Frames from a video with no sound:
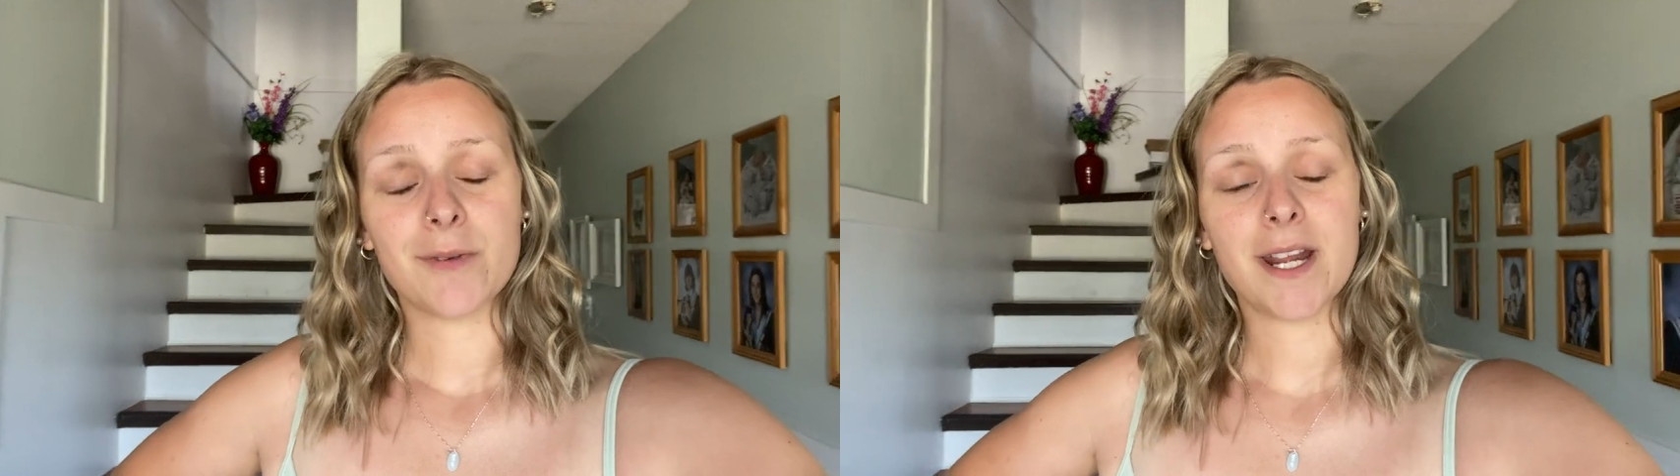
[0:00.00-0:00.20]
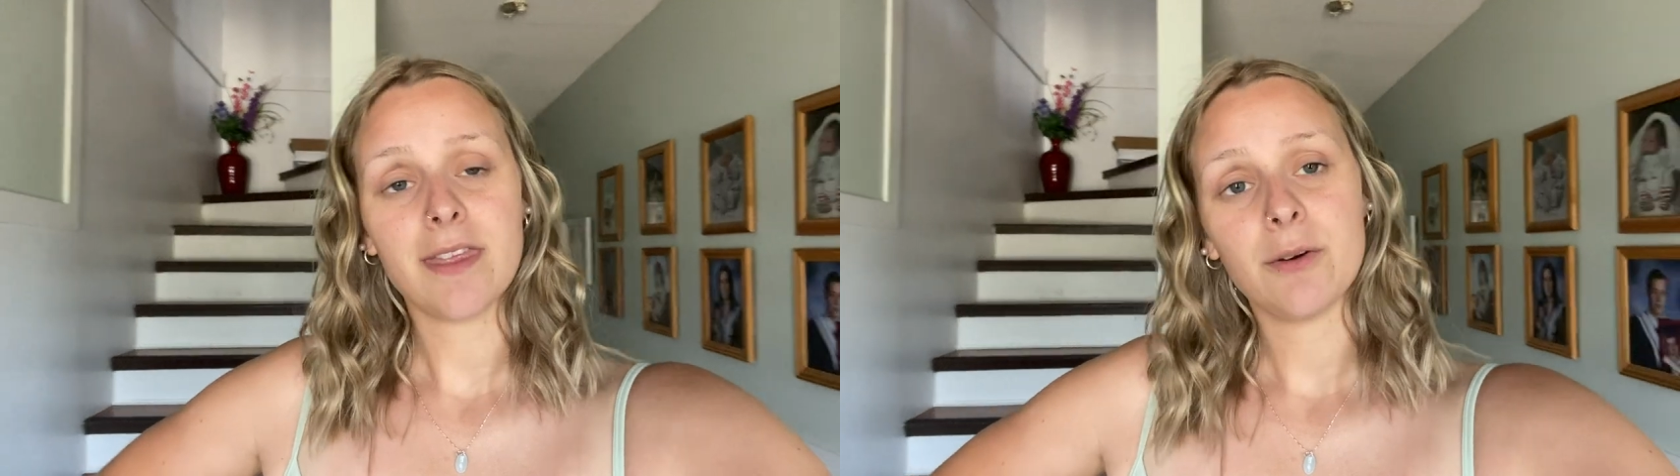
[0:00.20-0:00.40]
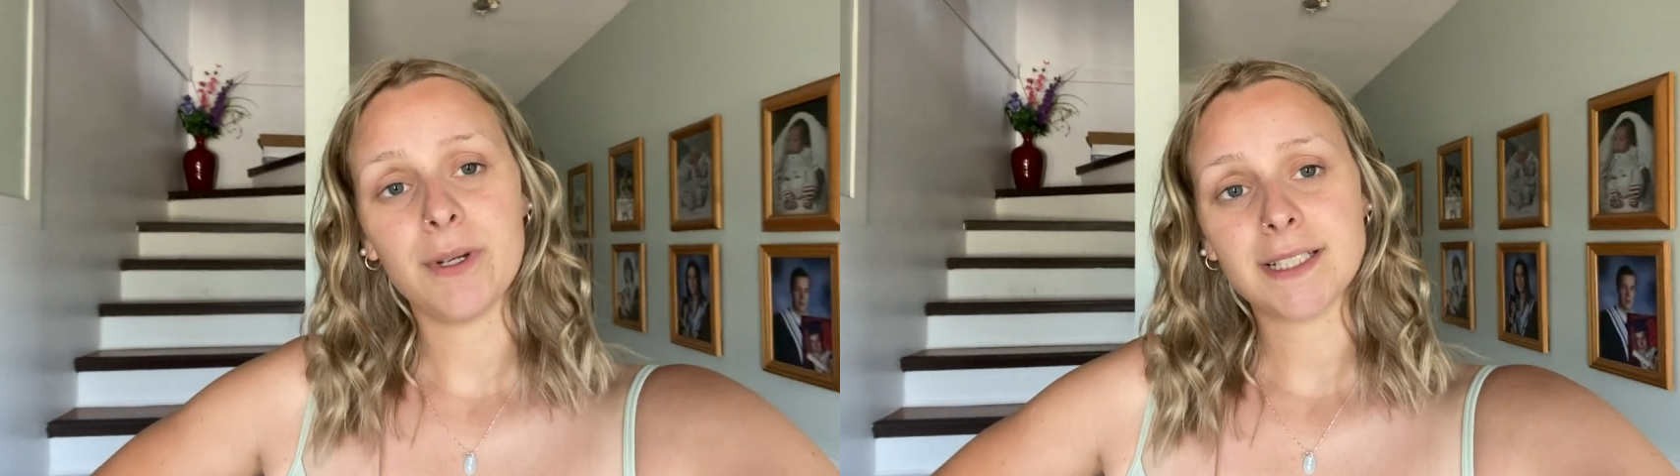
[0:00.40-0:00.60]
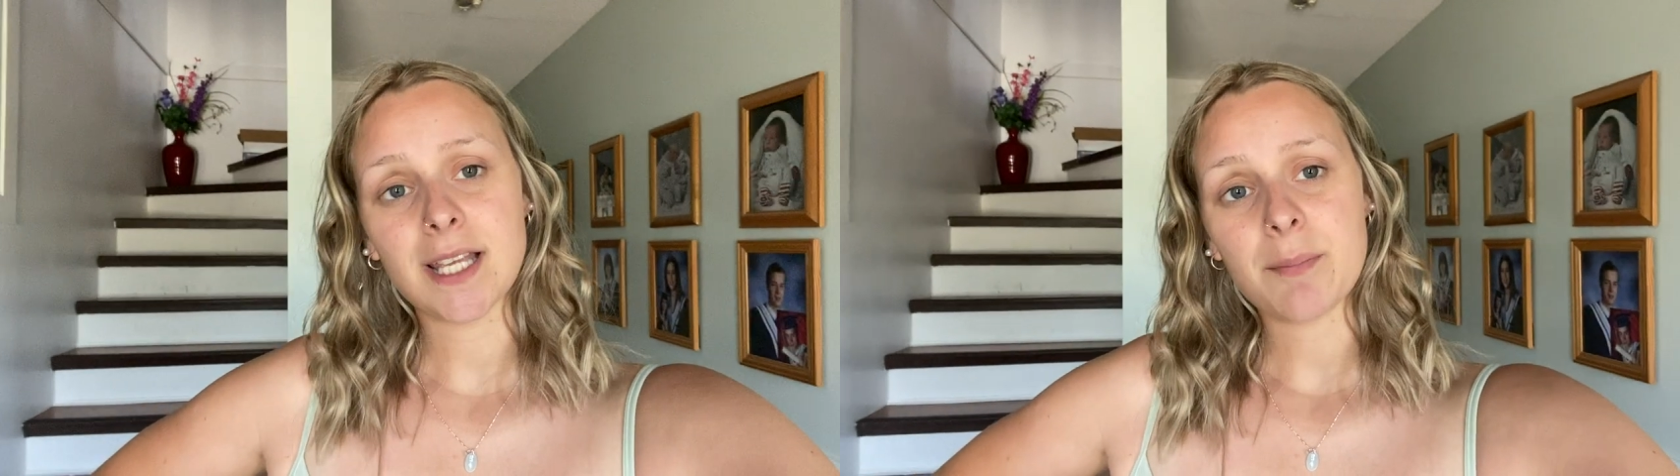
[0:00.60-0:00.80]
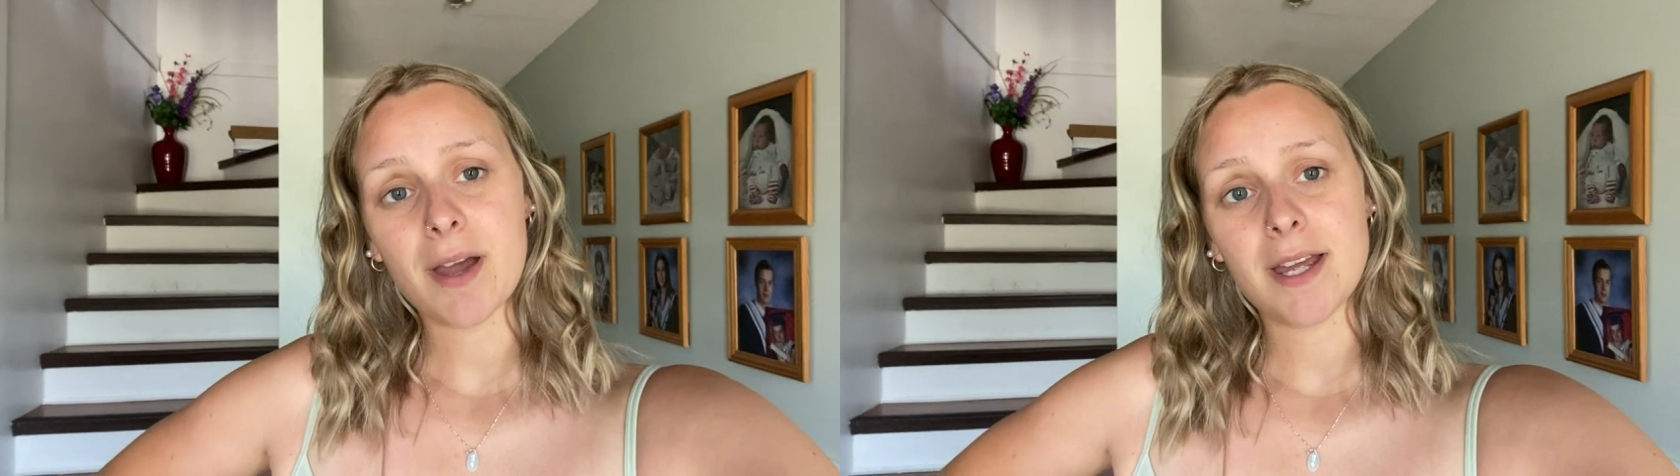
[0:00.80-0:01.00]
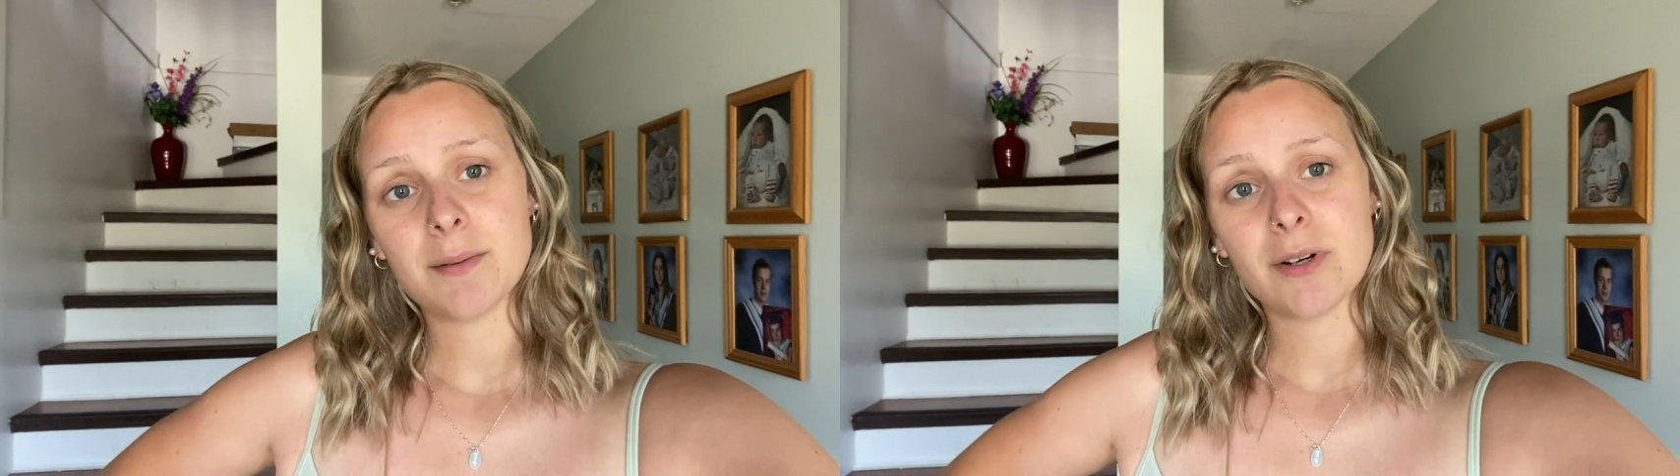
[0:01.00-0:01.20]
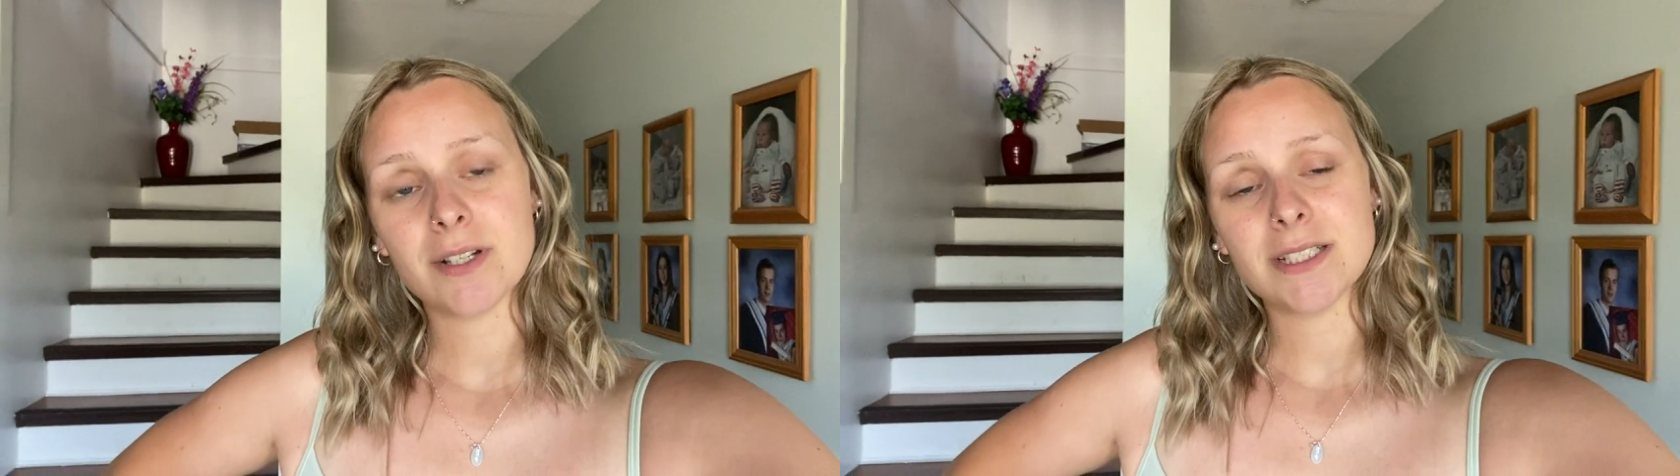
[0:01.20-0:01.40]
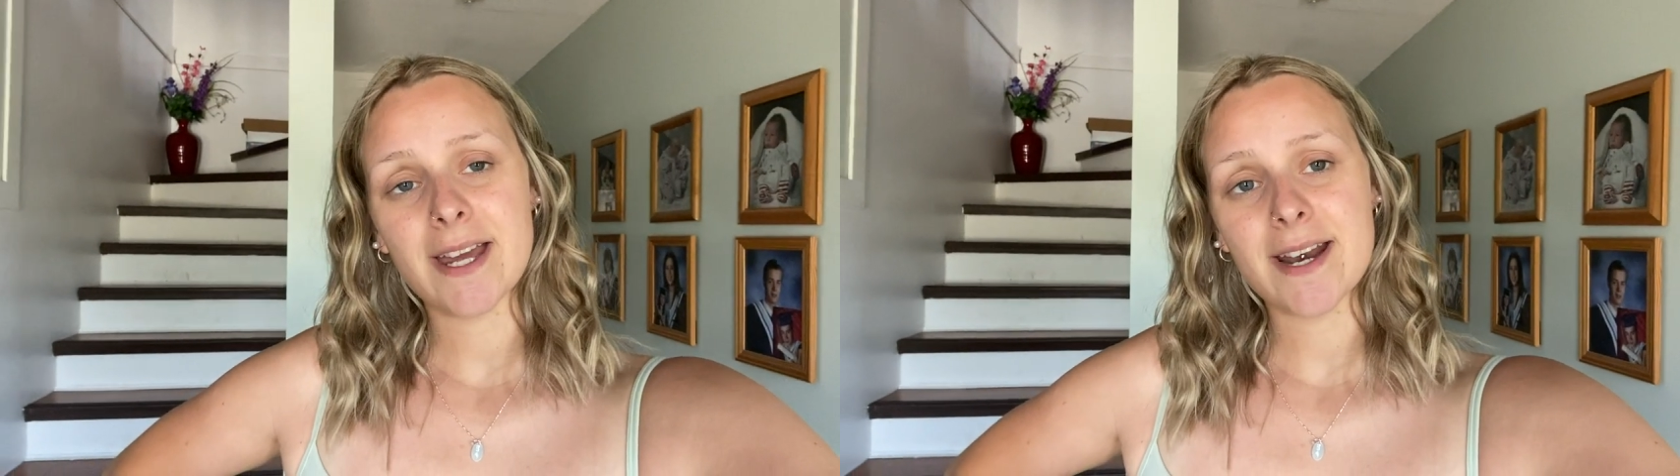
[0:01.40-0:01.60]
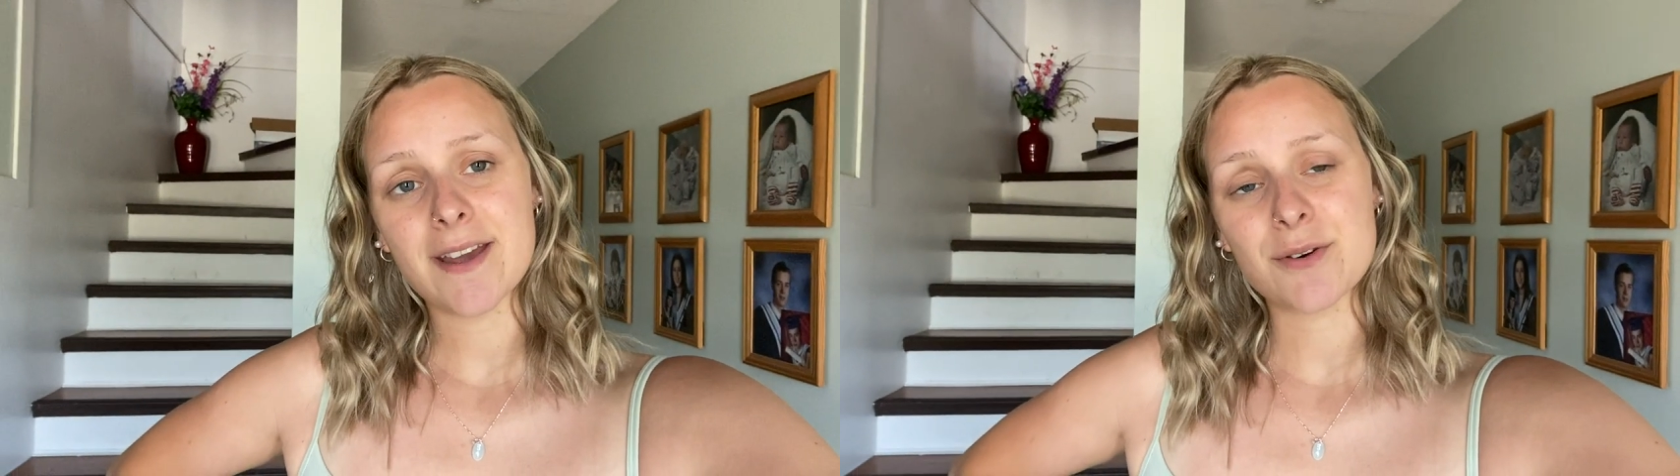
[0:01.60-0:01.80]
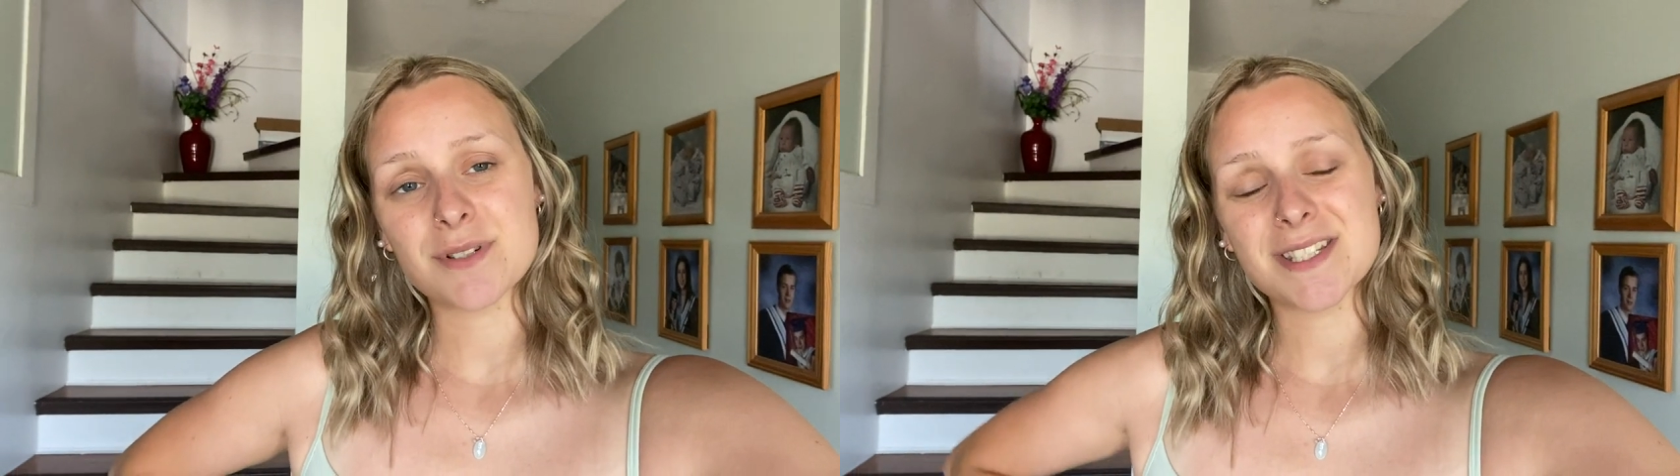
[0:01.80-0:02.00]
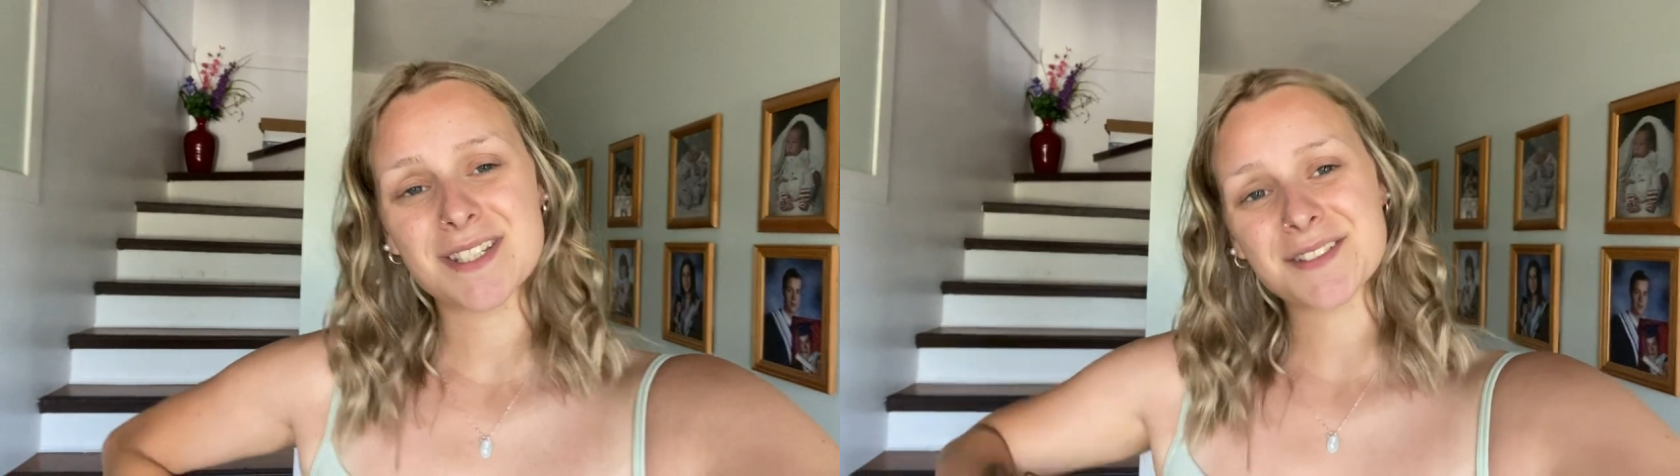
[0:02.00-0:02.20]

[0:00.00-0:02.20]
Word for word: when Ayla wakes up, I am going to head out.